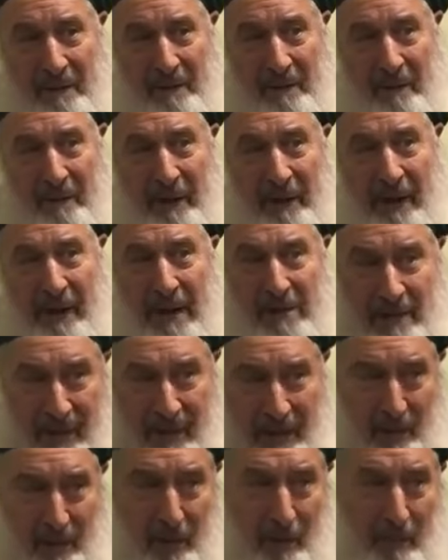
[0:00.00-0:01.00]
We're
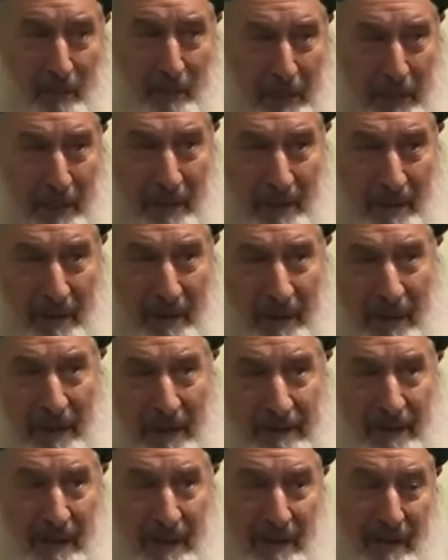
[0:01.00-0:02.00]
asking to be on
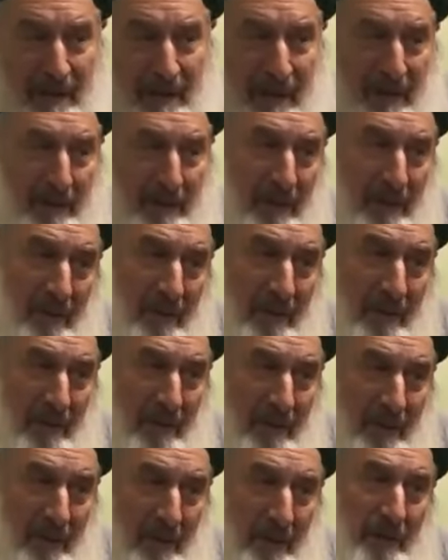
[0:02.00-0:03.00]
that level.
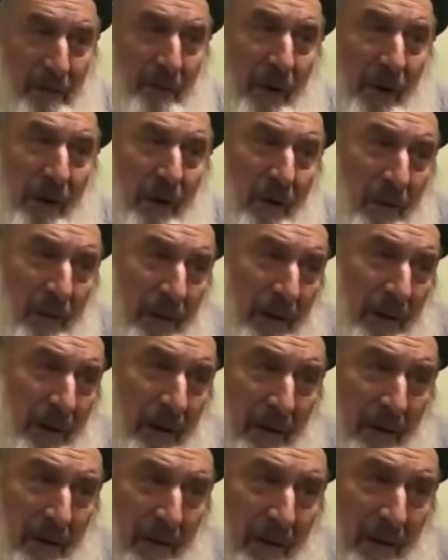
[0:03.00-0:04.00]
We're far away.
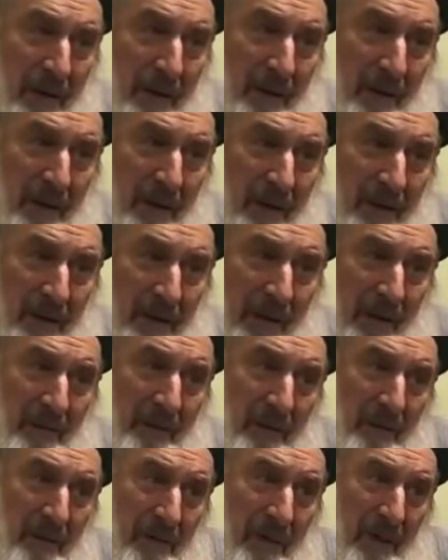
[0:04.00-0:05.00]

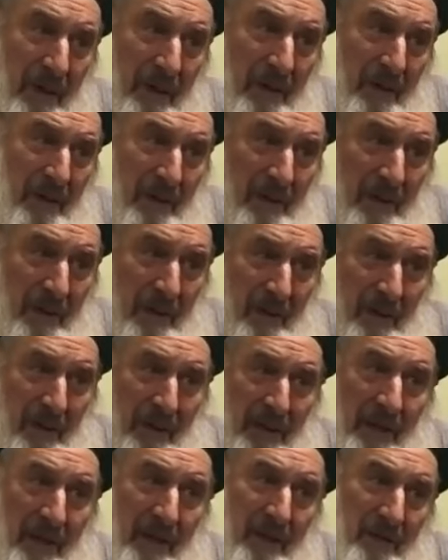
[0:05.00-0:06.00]
Astaghfirullah.
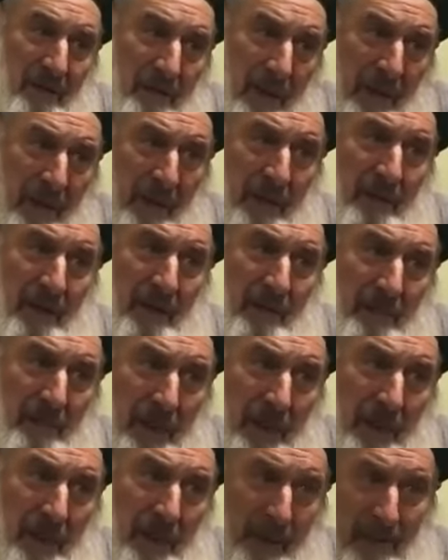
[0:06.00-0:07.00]
It needs millions and
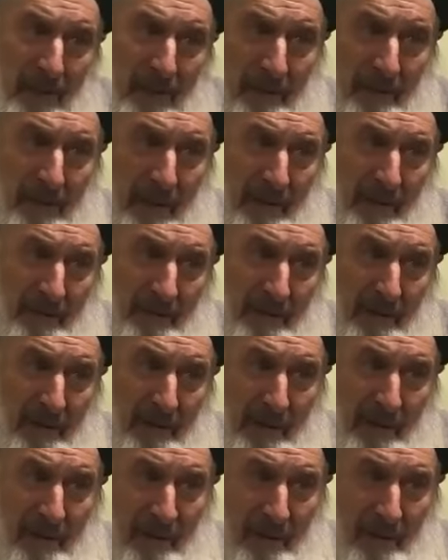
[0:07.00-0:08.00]
billions of stuff.
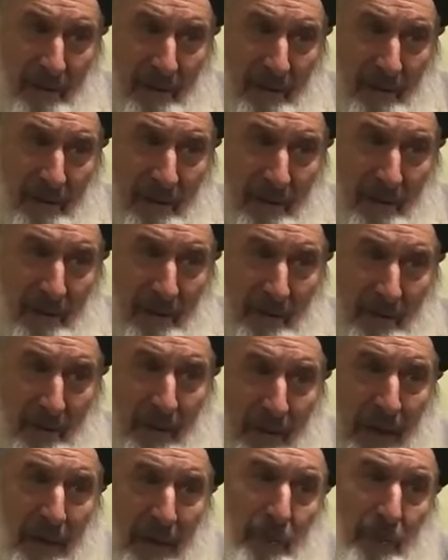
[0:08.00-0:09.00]
You
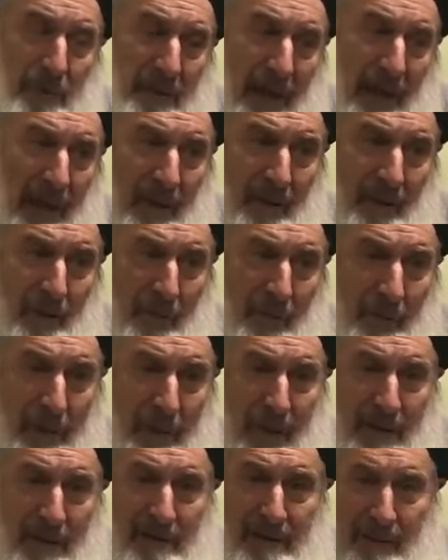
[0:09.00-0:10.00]
can't pretend to be
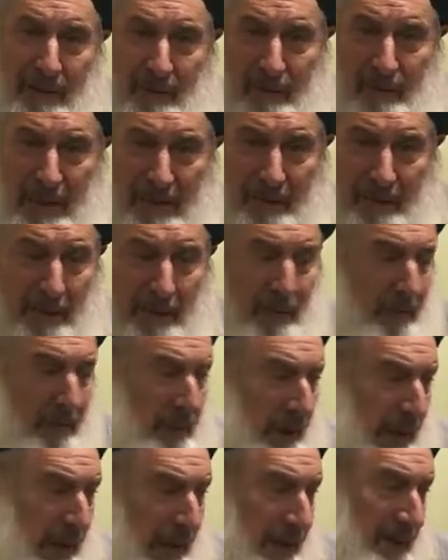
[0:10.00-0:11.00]
on some level you're
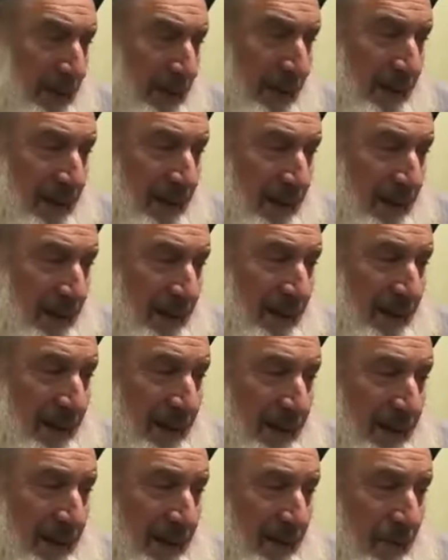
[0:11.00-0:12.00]
not.
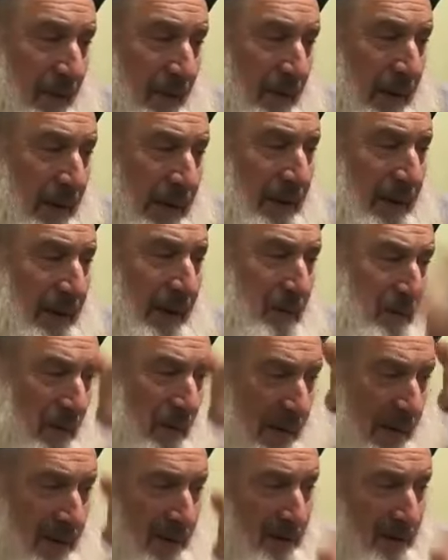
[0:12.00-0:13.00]
We're not like
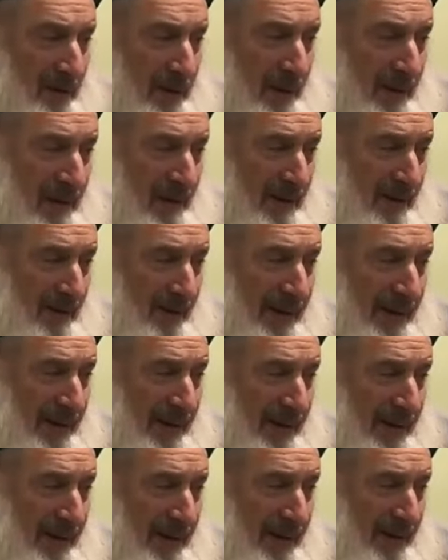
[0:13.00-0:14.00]
Mawlana Sheikh and Grand
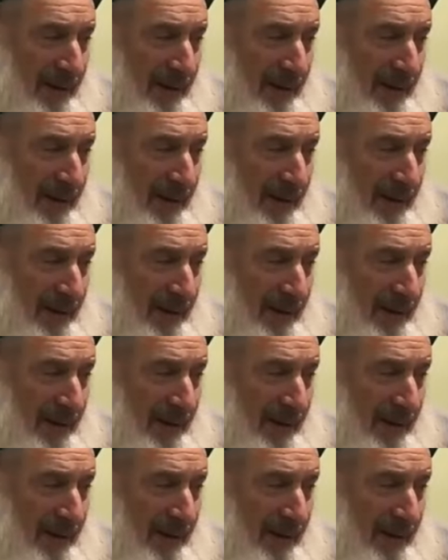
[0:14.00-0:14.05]
Sheikh.